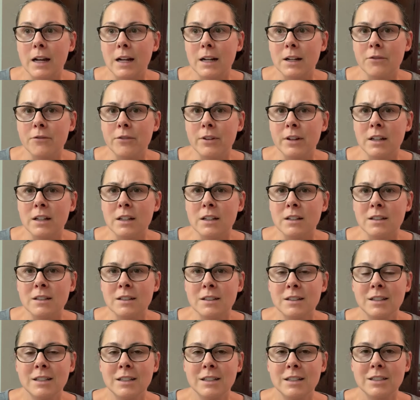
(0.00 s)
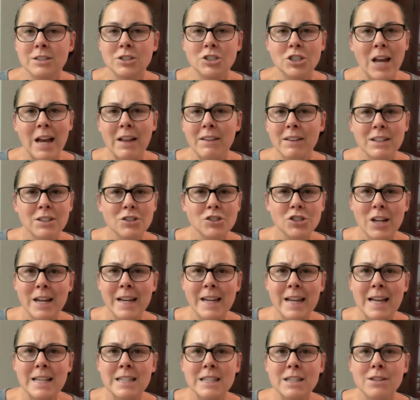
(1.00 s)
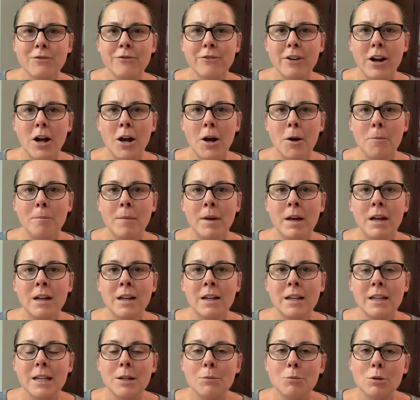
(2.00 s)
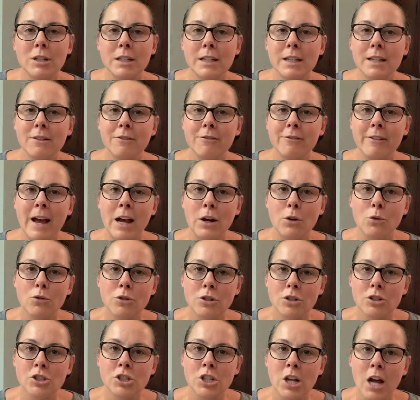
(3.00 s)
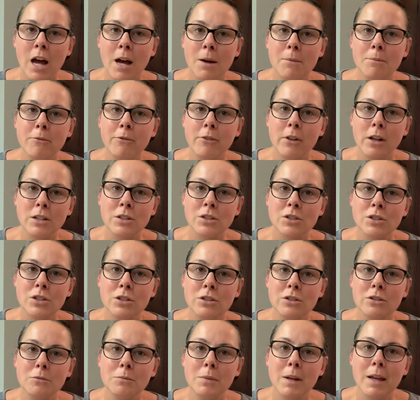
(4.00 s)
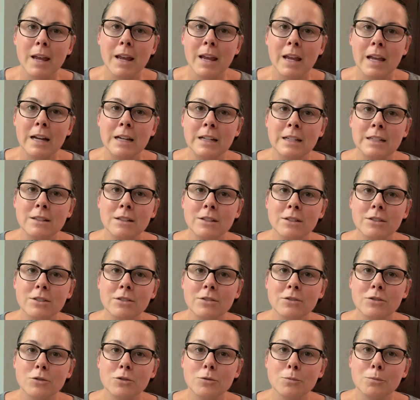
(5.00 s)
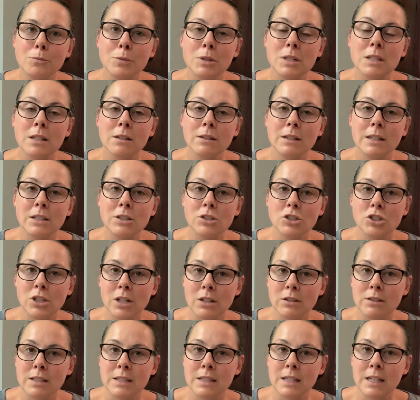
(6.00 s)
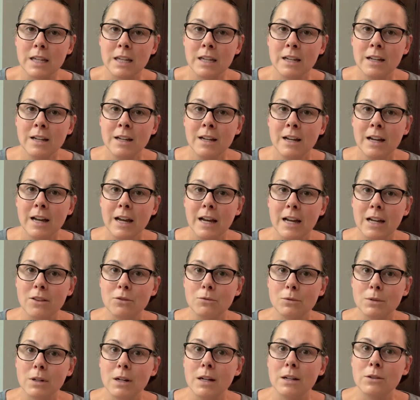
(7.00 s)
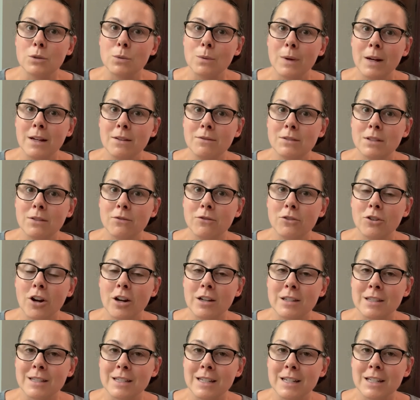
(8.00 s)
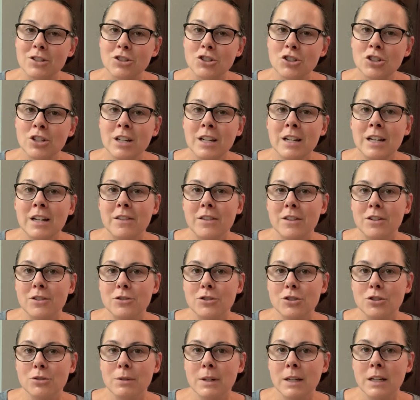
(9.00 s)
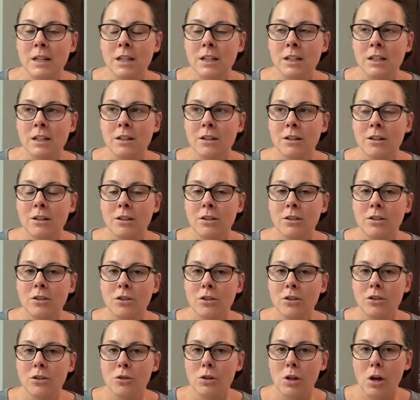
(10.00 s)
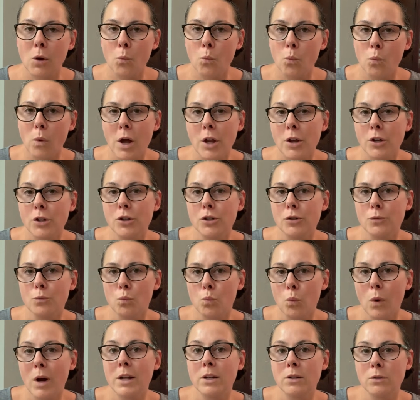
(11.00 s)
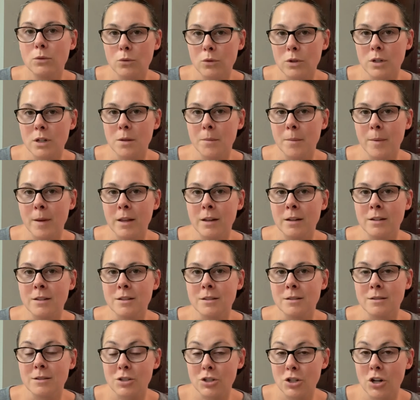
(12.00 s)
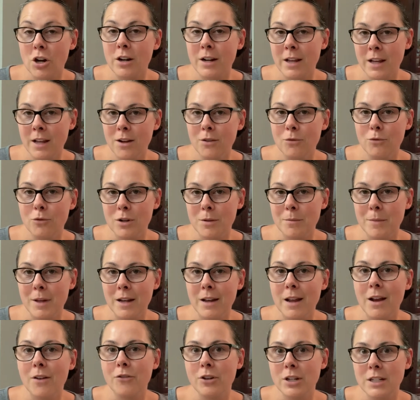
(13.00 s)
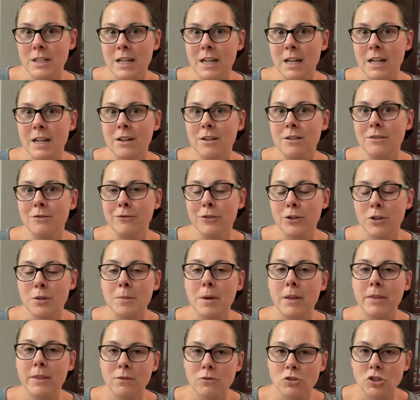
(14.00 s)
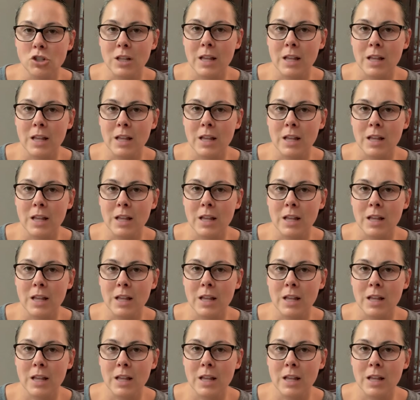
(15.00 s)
kind of a challenge, I guess, from Kimberly at Fat Quarter Shop Flosstube and Priscilla and Chelsea at The Real Housewives of Cross Stitch. They're doing a, one ornament, starting an ornament every day for the month of